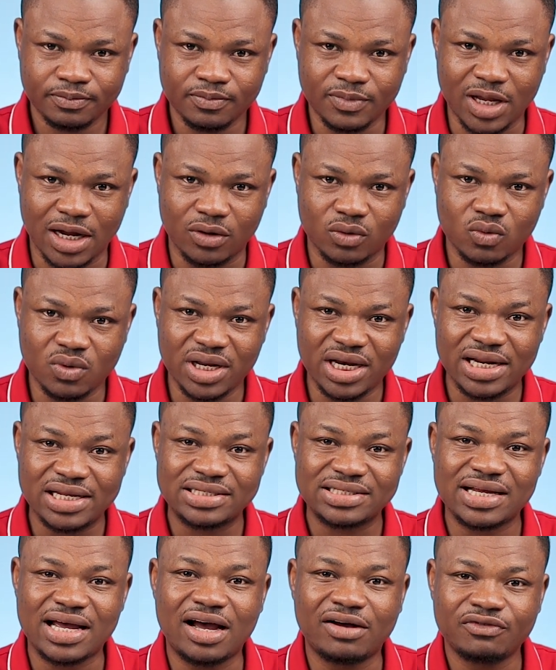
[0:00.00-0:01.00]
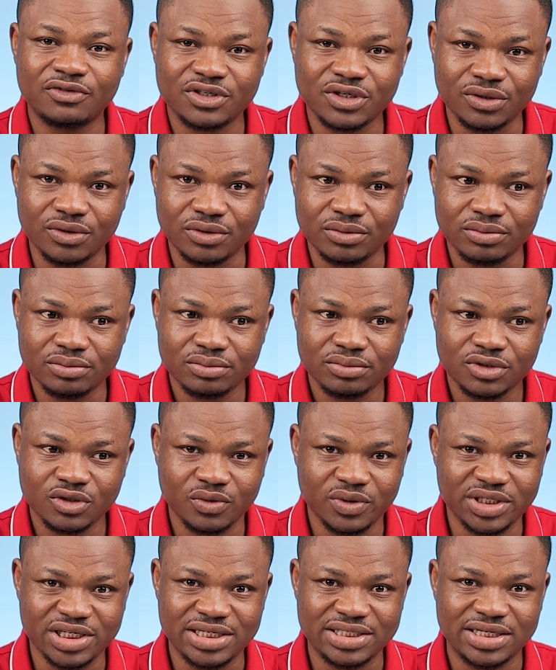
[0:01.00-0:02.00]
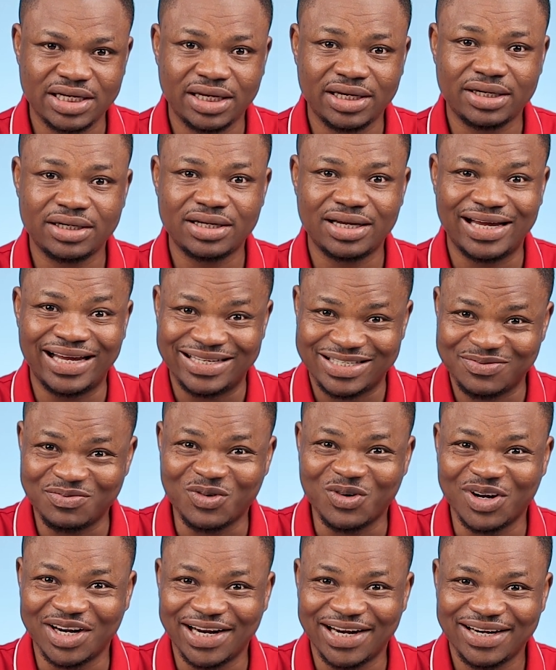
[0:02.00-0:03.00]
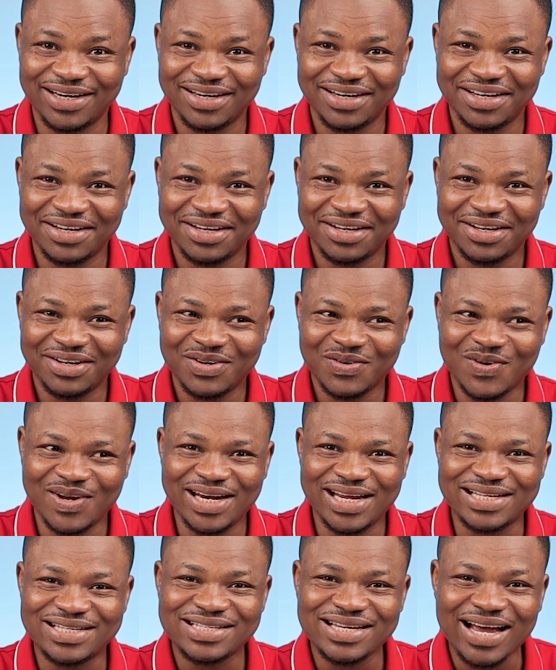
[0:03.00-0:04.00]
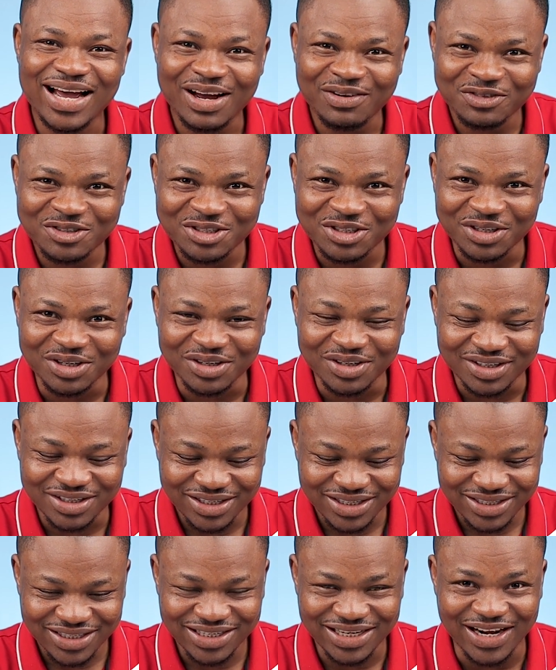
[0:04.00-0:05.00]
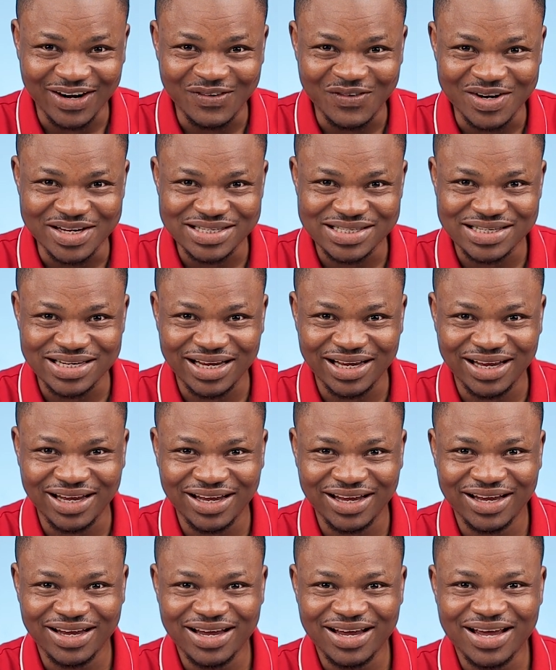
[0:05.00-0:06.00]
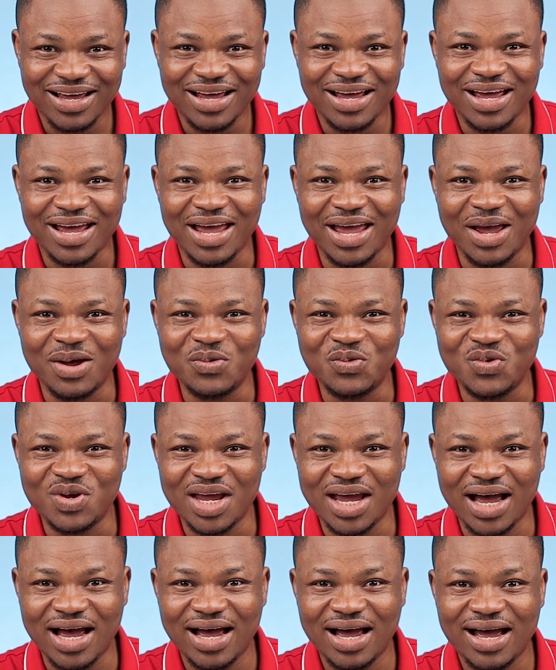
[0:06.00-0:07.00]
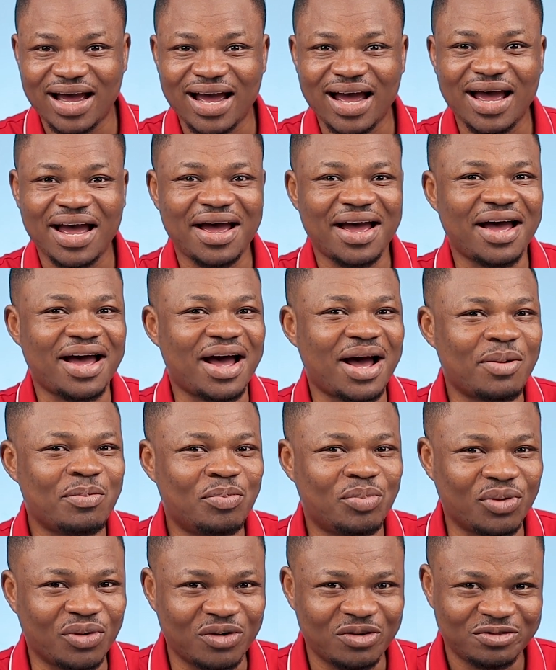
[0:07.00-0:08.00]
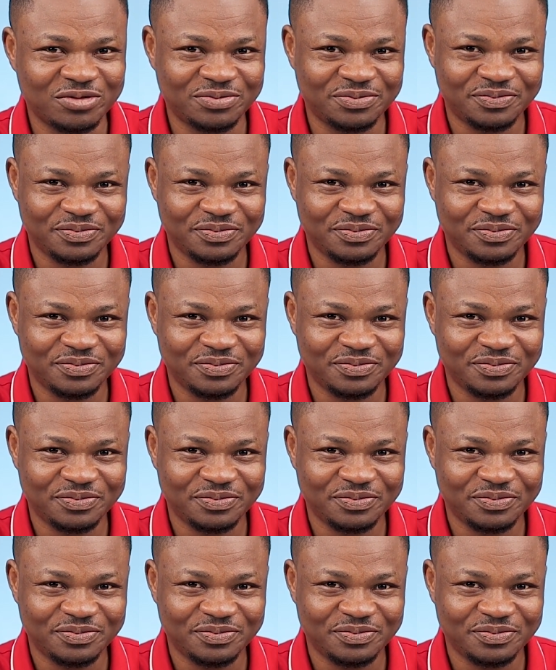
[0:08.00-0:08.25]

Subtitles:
Now, when it's afternoon, so we just said it's morning. When it's afternoon, then we say ewia abo.